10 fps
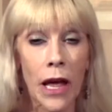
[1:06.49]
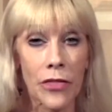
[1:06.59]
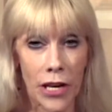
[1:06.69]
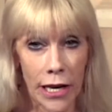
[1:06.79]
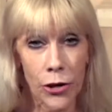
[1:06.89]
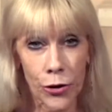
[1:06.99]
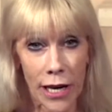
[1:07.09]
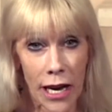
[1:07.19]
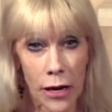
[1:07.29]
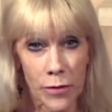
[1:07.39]
The inner
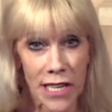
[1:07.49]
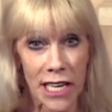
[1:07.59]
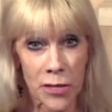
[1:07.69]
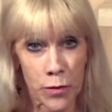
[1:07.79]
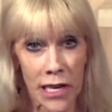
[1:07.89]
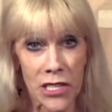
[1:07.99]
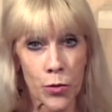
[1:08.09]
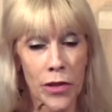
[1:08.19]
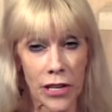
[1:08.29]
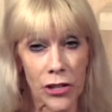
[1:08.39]
game takes place
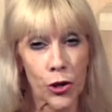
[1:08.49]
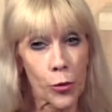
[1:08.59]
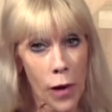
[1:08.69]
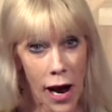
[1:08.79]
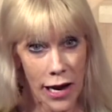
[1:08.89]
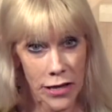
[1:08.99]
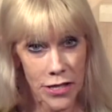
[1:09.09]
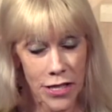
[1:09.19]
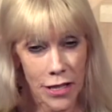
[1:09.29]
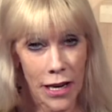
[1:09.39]
within your mind